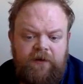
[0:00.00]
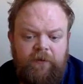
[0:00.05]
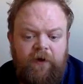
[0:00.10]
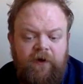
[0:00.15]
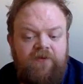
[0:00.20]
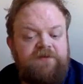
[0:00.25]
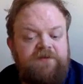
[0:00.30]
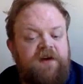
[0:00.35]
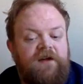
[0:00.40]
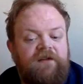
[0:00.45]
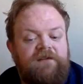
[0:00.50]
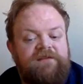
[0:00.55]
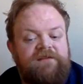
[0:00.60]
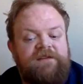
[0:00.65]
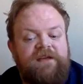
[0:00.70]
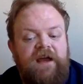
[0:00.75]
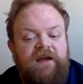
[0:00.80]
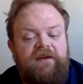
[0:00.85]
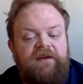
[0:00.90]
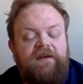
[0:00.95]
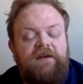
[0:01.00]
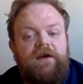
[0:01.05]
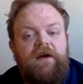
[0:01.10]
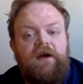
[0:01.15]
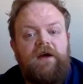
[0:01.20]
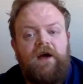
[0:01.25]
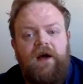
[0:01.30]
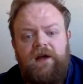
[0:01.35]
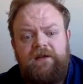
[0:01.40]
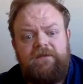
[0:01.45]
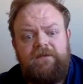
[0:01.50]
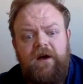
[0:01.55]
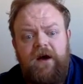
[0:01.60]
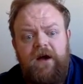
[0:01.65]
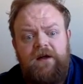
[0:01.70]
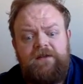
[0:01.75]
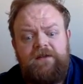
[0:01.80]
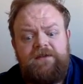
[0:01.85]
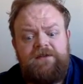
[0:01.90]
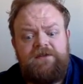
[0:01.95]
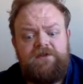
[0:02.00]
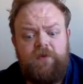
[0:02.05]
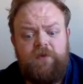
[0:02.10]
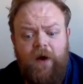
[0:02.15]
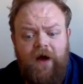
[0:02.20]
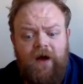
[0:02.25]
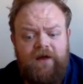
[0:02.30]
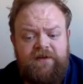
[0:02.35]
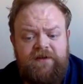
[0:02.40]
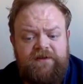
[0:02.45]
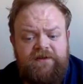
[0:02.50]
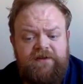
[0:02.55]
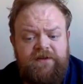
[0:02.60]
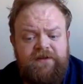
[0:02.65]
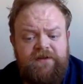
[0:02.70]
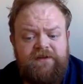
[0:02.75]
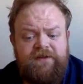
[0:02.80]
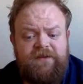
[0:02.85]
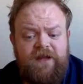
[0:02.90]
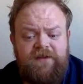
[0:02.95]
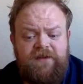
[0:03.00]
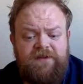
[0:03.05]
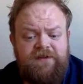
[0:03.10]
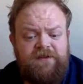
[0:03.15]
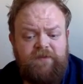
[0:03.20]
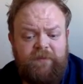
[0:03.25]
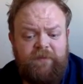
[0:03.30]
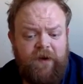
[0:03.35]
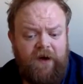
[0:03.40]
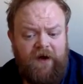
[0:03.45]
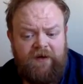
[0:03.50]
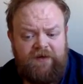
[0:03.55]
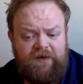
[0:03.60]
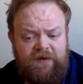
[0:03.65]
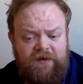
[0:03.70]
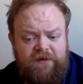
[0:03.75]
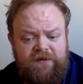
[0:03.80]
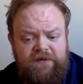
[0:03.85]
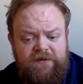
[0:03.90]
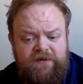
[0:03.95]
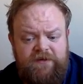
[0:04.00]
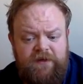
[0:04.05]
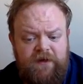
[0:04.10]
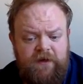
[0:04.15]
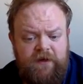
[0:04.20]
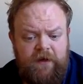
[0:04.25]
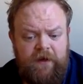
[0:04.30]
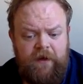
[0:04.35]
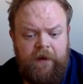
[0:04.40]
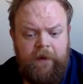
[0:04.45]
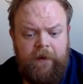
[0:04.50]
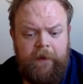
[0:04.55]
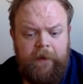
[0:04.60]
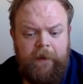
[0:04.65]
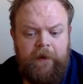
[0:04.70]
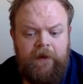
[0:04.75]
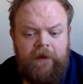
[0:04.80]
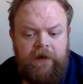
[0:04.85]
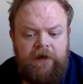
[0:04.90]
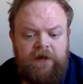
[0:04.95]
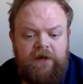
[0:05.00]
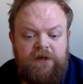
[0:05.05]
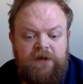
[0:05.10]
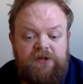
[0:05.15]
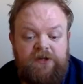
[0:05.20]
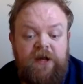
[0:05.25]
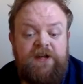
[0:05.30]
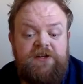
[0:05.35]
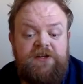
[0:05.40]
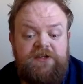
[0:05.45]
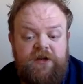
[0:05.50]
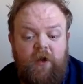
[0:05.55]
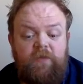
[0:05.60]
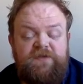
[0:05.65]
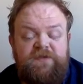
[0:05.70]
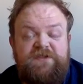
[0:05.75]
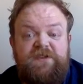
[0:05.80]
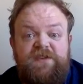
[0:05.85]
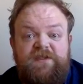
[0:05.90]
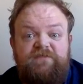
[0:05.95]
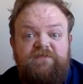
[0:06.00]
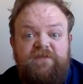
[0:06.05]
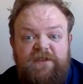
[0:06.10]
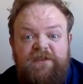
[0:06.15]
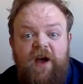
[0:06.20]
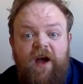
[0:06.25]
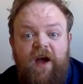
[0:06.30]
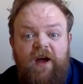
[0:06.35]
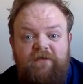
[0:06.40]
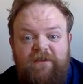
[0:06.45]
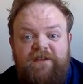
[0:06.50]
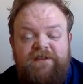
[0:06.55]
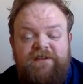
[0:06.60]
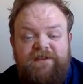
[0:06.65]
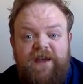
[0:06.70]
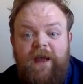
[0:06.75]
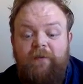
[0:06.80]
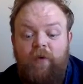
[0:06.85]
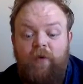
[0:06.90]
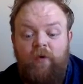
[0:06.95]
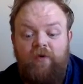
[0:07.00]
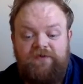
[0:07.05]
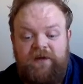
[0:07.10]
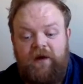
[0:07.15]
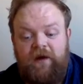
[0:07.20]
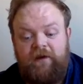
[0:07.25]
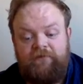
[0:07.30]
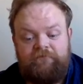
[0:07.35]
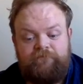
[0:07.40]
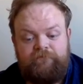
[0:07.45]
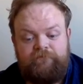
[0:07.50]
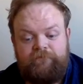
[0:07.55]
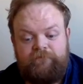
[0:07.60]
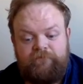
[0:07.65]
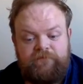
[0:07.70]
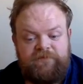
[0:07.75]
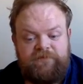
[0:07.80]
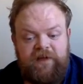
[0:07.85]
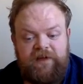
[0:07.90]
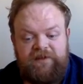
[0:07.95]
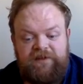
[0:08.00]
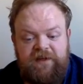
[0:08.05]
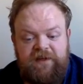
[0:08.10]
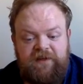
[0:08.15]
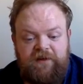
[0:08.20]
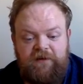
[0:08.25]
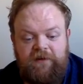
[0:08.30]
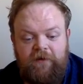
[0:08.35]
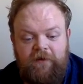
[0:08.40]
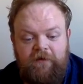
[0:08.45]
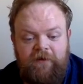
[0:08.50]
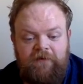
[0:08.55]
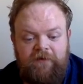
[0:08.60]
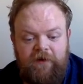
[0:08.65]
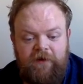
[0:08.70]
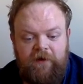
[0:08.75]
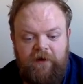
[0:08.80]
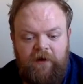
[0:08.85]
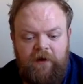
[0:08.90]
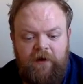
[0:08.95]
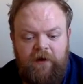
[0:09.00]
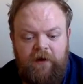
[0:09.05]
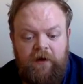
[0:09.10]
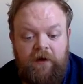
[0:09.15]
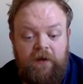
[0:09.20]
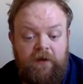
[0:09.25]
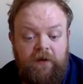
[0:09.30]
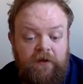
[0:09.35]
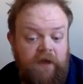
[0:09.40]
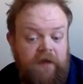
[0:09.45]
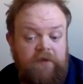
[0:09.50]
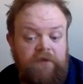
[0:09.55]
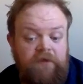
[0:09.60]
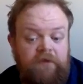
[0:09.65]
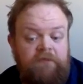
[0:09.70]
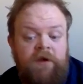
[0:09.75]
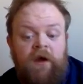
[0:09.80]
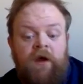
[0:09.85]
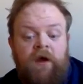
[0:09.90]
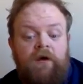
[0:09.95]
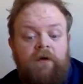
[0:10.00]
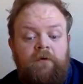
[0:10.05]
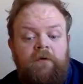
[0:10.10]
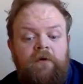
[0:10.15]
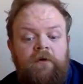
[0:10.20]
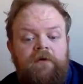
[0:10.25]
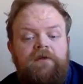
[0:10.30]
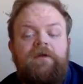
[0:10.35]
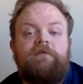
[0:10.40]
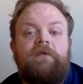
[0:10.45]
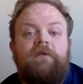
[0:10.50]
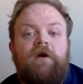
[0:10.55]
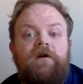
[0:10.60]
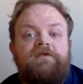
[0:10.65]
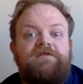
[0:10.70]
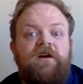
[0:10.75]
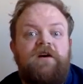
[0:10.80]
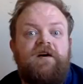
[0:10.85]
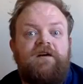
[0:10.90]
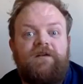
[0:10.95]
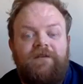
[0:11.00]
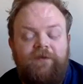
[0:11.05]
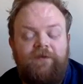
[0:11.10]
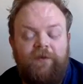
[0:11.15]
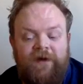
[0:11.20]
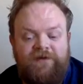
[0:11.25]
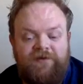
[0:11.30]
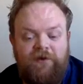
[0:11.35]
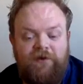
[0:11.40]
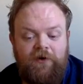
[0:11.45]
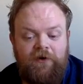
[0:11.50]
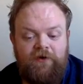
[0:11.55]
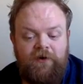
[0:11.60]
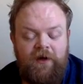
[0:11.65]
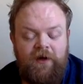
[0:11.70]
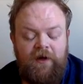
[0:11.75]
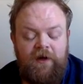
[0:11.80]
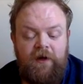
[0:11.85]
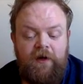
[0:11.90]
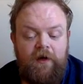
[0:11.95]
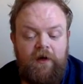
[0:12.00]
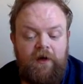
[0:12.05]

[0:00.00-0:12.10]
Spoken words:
the mock turtle said. "Advance twice, set to partners." "Change lobsters and retire in the same order," continued the griffin. "Then you know," the mock turtle went on,